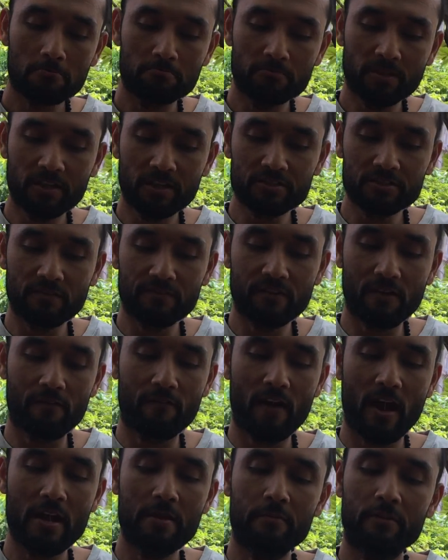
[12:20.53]
because of the
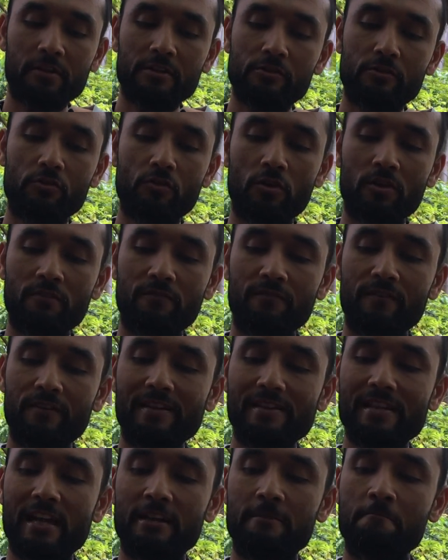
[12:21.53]
fiber you don't
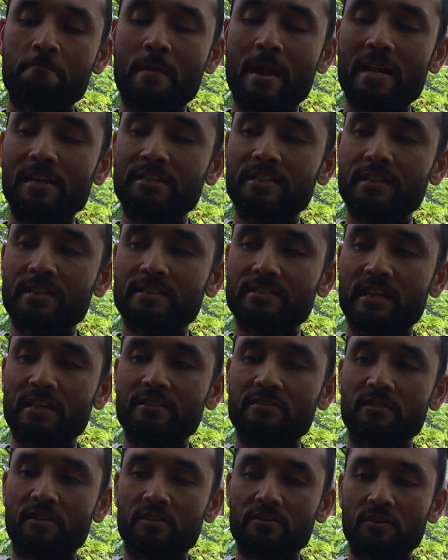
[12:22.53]
feel that melting
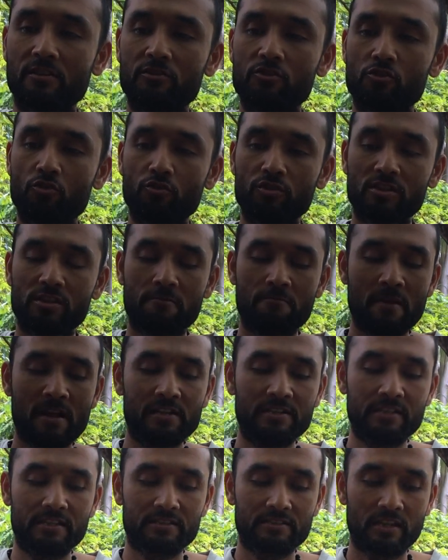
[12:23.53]
sensation juicy
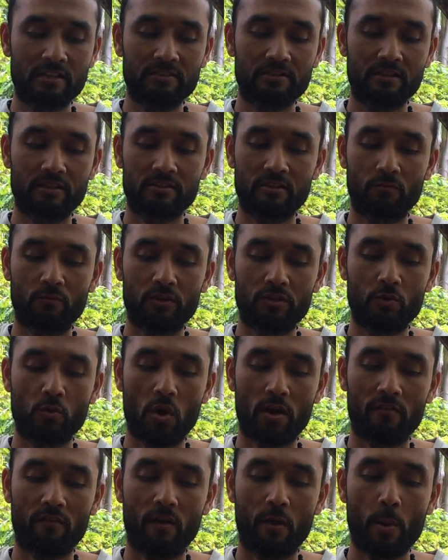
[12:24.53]
melting sensation with
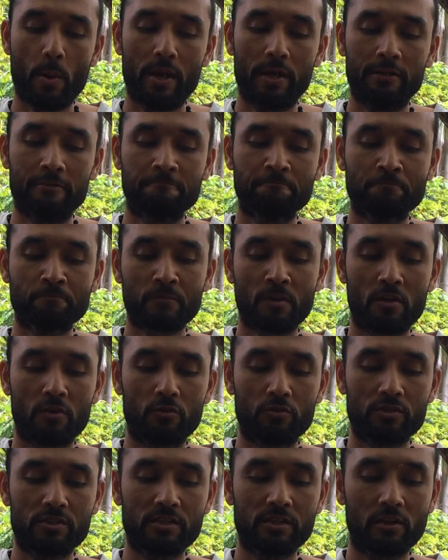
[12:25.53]
dwarf hawaiian
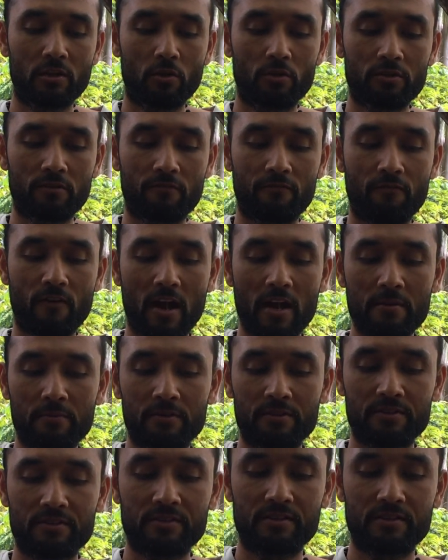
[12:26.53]
you see a lot of fibers